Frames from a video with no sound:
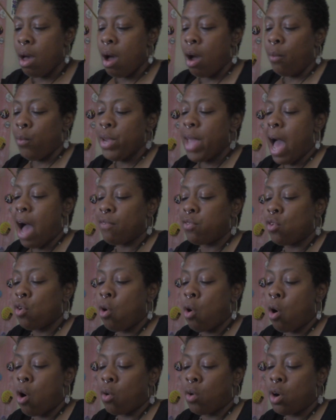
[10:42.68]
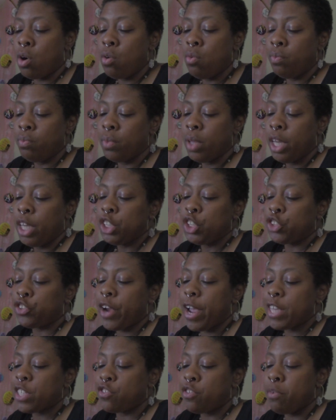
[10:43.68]
We have coral,
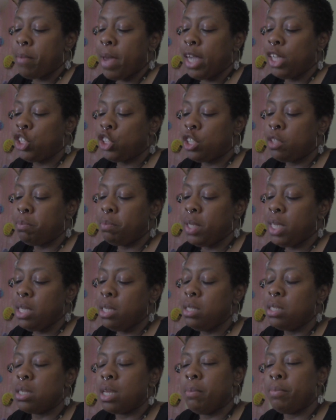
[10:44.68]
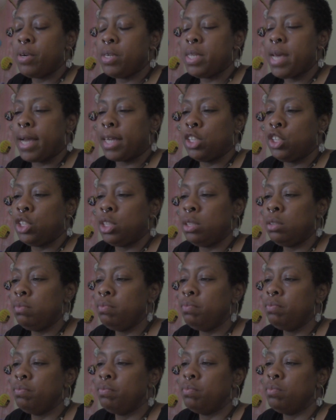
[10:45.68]
transformation, peace, and protection.
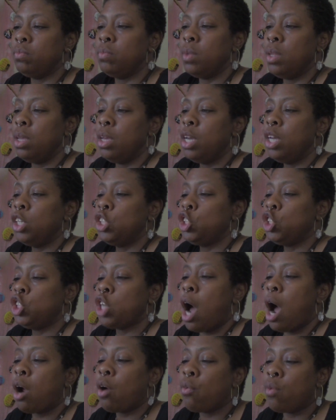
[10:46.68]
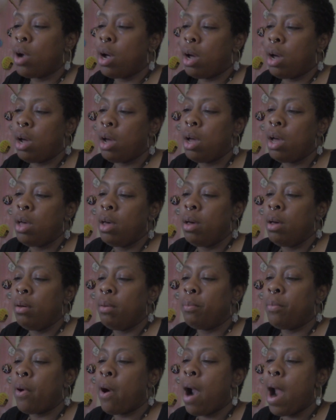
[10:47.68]
Chakra,
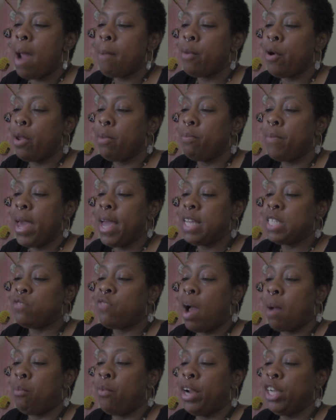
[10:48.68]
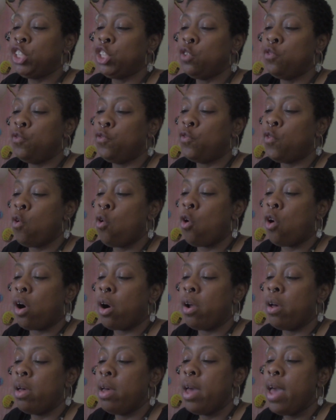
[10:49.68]
primary base, vibration
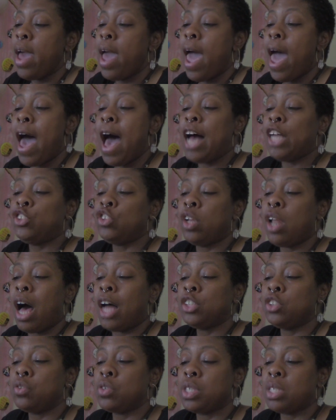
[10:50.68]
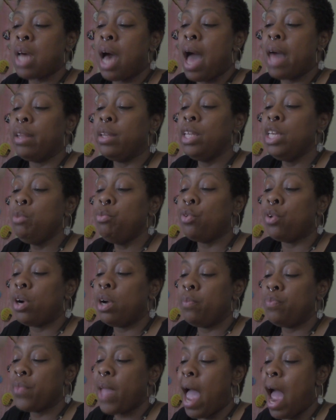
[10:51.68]
4, astrological sign,
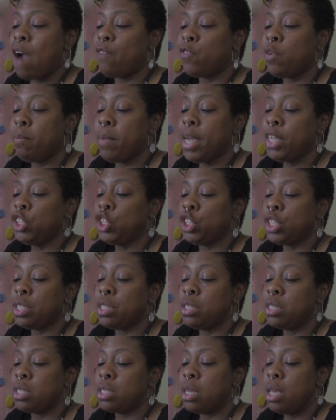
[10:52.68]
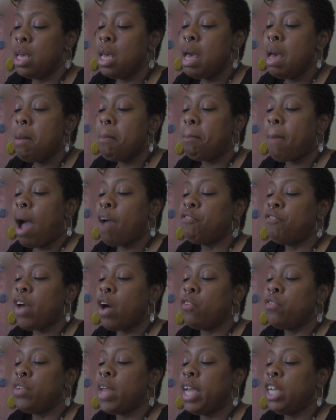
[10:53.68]
Libra. Affirmations. My
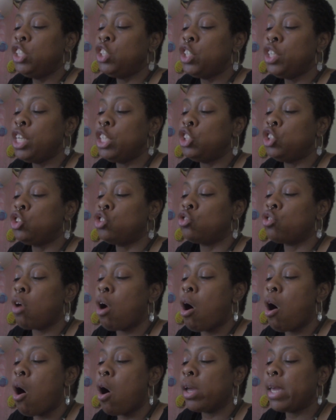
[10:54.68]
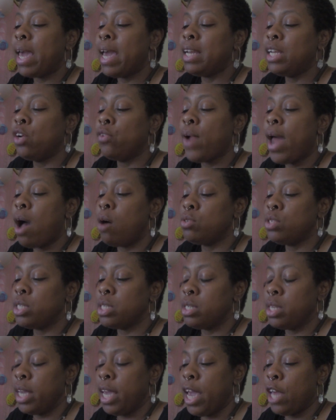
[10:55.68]
foundation is strong and
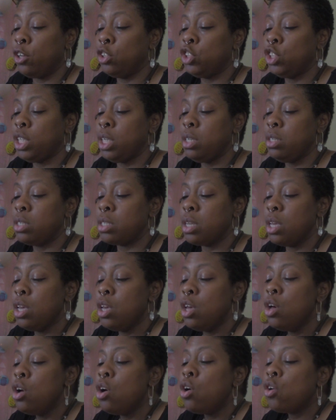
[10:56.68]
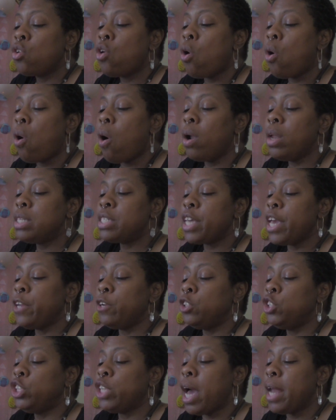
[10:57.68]
grounded. Energies. Coral is
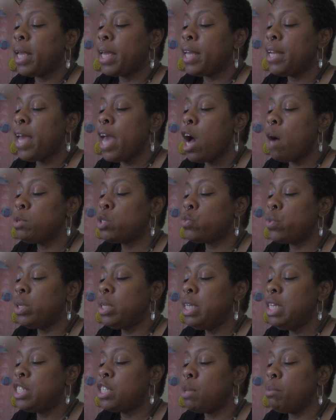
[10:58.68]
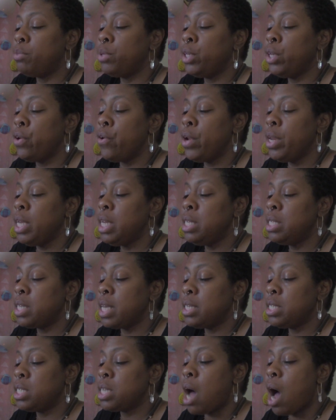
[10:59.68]
energetic and helps release impurities
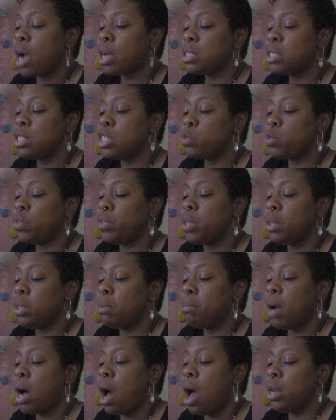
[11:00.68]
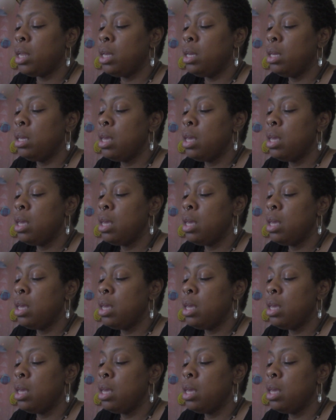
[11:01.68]
and toxins within the body.